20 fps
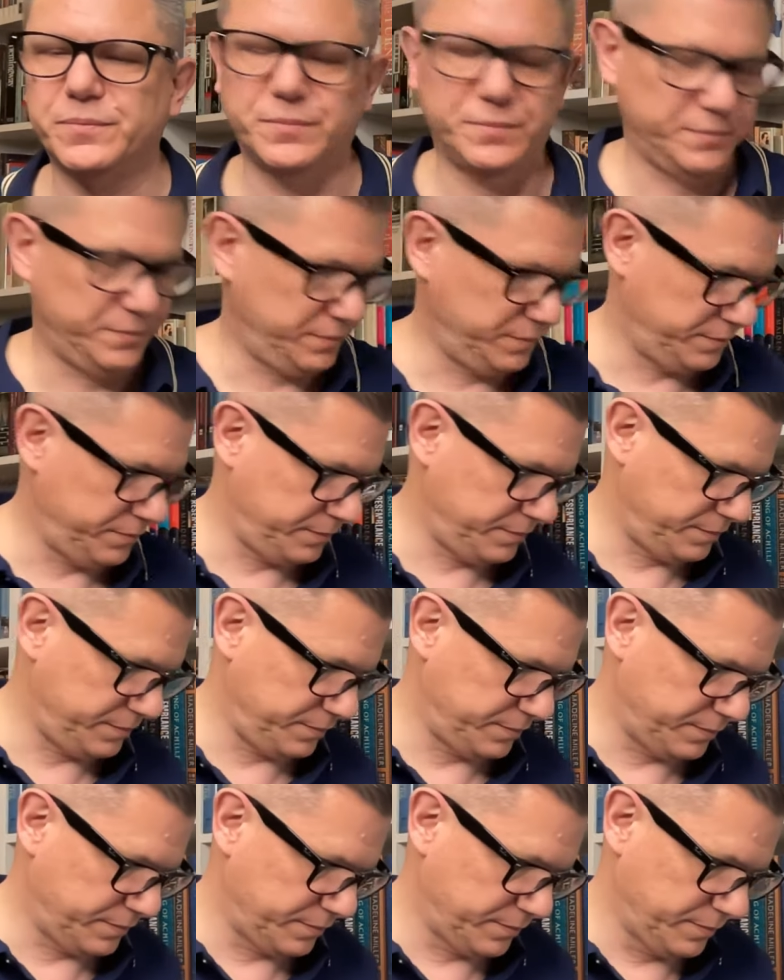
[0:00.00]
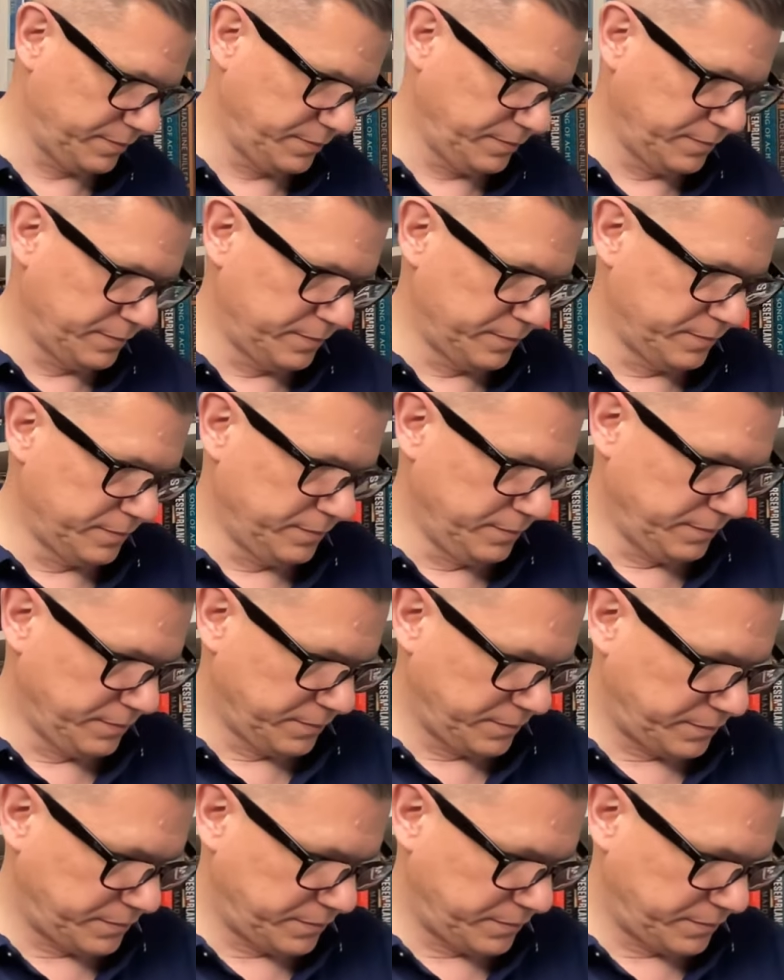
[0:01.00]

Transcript: (silence)